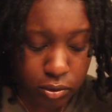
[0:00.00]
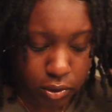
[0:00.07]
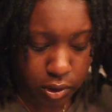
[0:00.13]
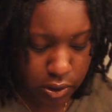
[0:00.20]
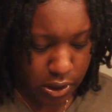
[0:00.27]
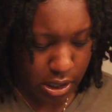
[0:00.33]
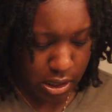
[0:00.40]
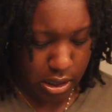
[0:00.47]

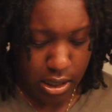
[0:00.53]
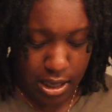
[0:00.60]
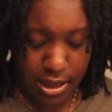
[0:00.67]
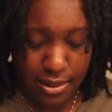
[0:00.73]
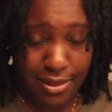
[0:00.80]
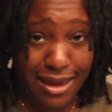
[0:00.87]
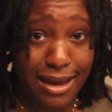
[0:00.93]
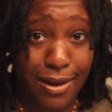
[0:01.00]
Okay,
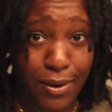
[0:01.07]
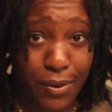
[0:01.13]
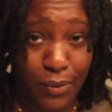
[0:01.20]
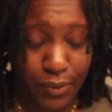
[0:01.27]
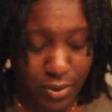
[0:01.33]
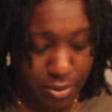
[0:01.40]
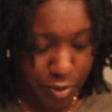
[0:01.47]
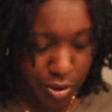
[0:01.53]
and now
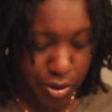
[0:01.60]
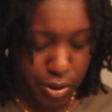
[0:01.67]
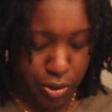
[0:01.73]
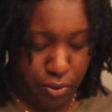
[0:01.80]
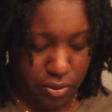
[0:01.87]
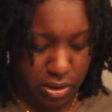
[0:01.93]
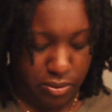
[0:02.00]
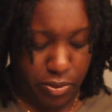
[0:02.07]
what I'm going to
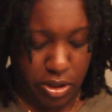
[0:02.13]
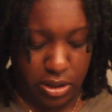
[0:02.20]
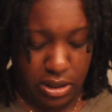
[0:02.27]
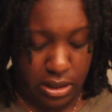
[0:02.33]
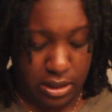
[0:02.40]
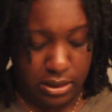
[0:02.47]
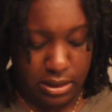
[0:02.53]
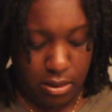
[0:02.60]
do is I'm going to take
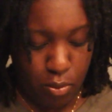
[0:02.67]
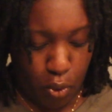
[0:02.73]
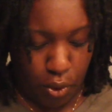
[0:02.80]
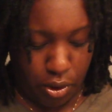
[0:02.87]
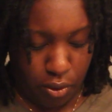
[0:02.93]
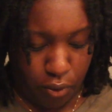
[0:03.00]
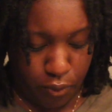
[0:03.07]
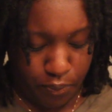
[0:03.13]
that same
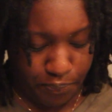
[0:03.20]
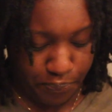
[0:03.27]
oil